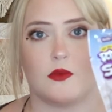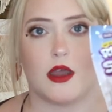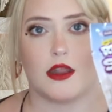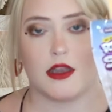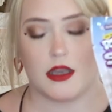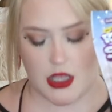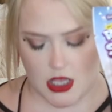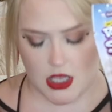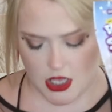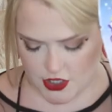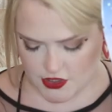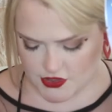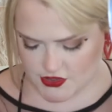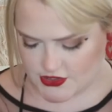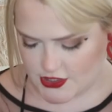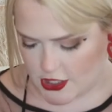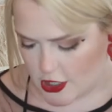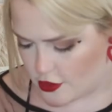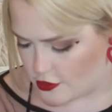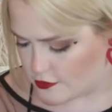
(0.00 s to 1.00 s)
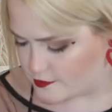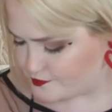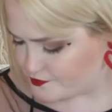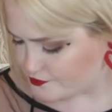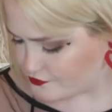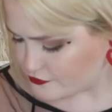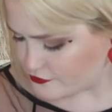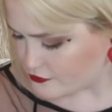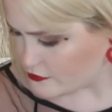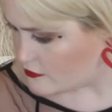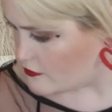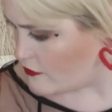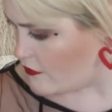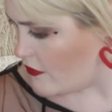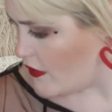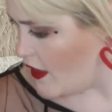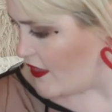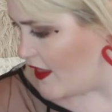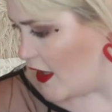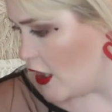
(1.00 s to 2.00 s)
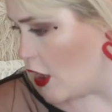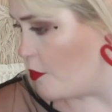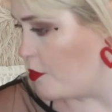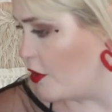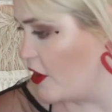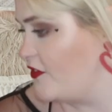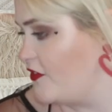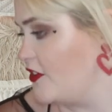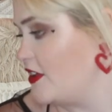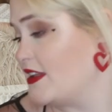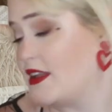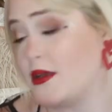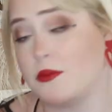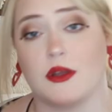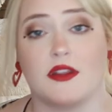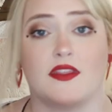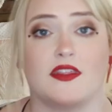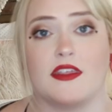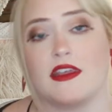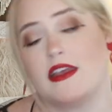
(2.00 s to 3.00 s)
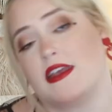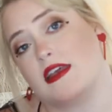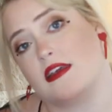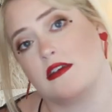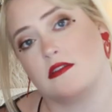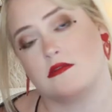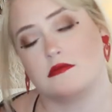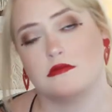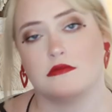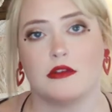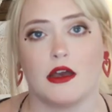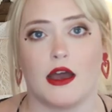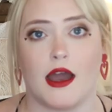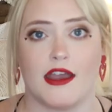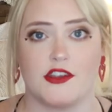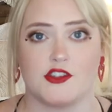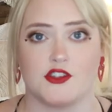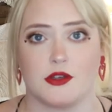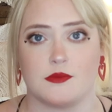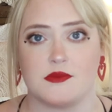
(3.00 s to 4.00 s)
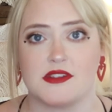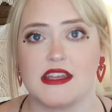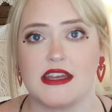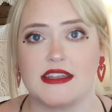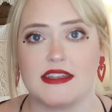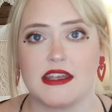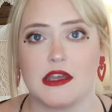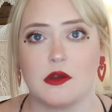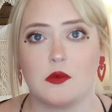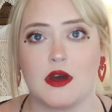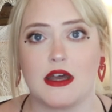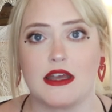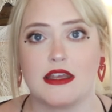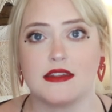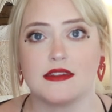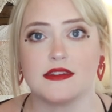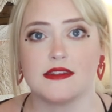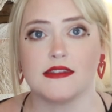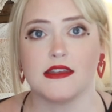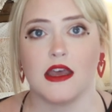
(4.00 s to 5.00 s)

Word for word: one. So they go perfectly with the ice cream sundae ones,